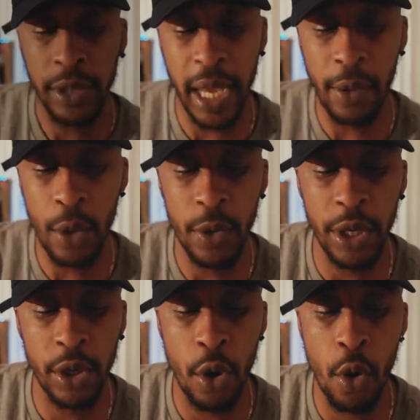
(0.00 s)
now I
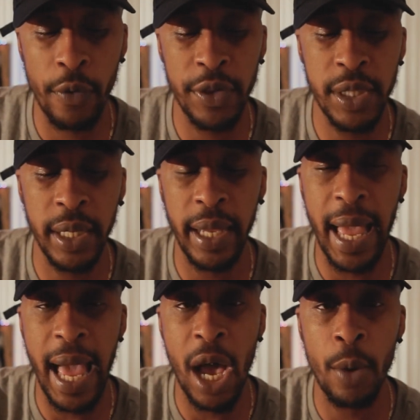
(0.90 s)
want to go over to
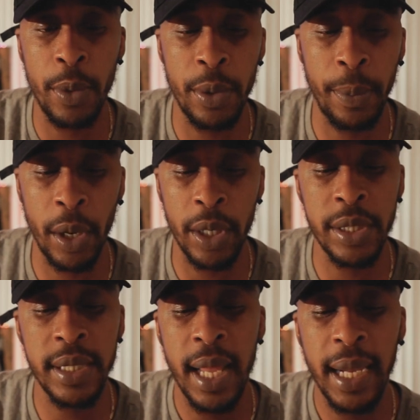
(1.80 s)
Albert
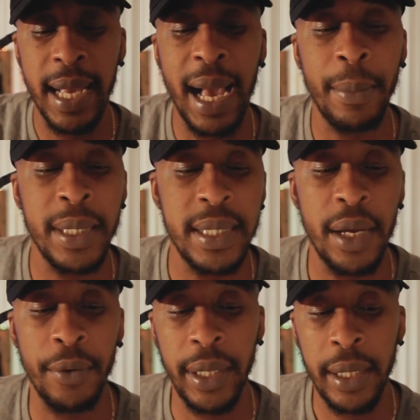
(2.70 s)
Barnes'
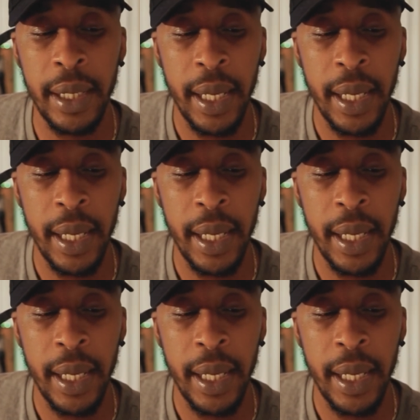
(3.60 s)
commentary.